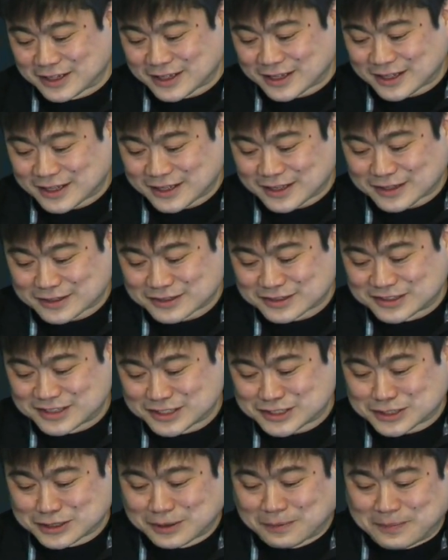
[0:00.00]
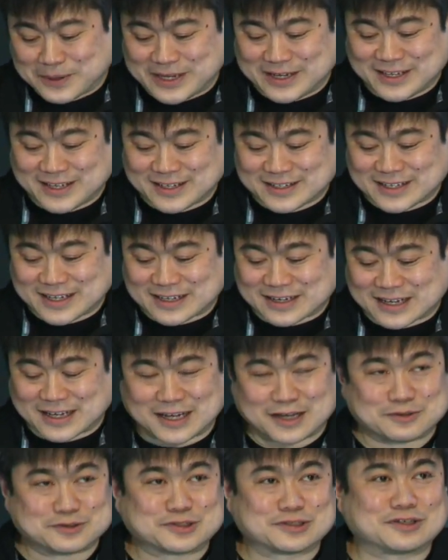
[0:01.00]
uh disobedient and
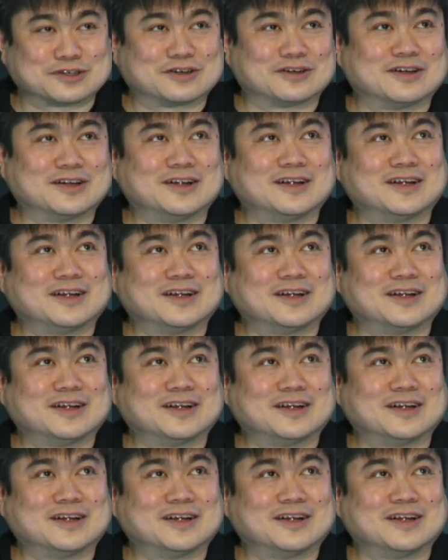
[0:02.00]
counter